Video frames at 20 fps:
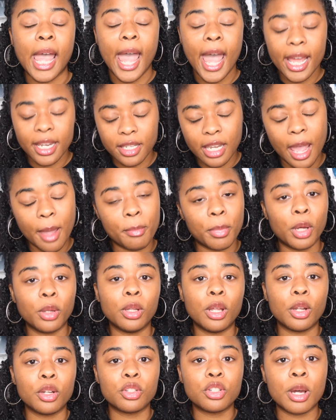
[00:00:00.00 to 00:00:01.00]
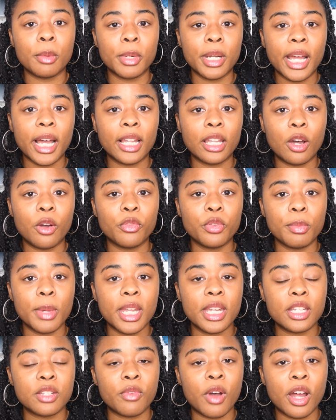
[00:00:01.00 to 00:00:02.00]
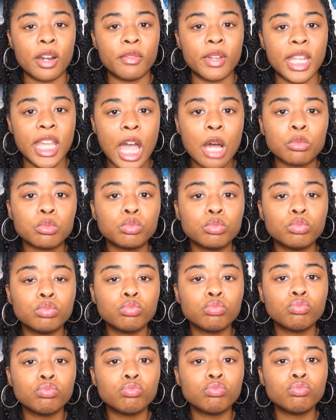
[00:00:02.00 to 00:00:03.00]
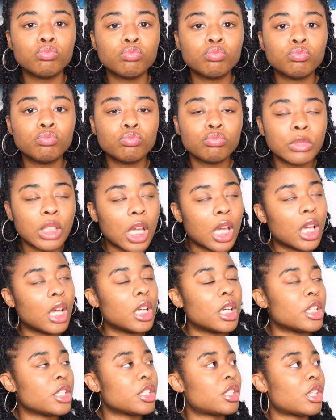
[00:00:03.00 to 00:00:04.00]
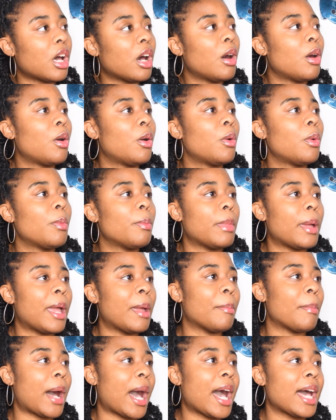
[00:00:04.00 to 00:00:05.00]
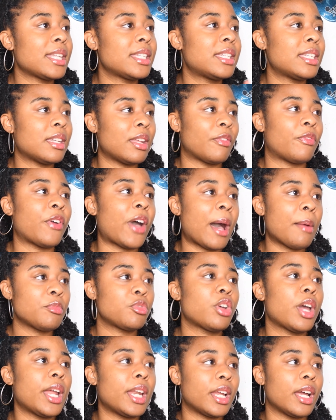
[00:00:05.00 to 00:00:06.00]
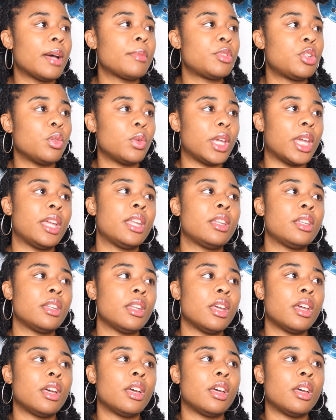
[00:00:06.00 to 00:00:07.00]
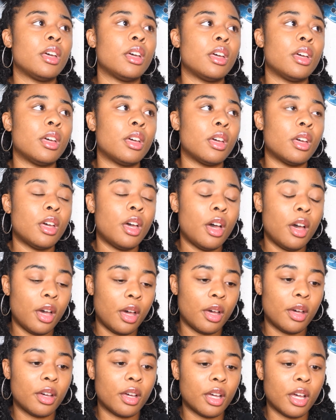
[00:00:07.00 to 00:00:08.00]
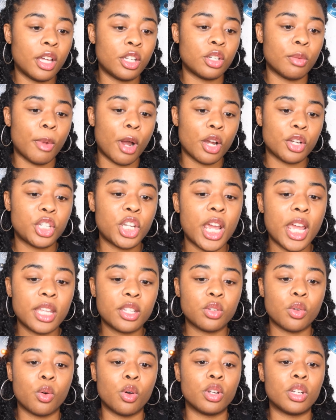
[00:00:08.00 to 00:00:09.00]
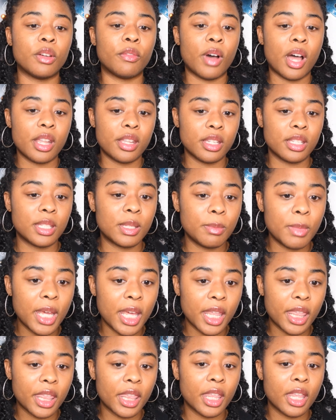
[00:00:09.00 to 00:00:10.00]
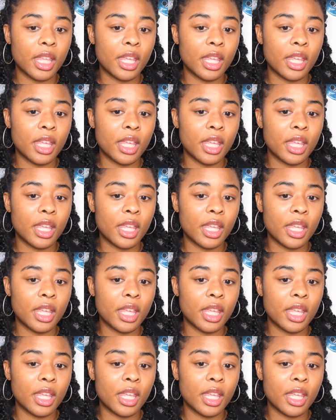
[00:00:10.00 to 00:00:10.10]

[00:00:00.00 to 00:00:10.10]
Hashtag boatload of trouble down low if you made it this far in the video. So in my, if I'm trading up to get a Ja'Marr Chase or DeVonta Smith,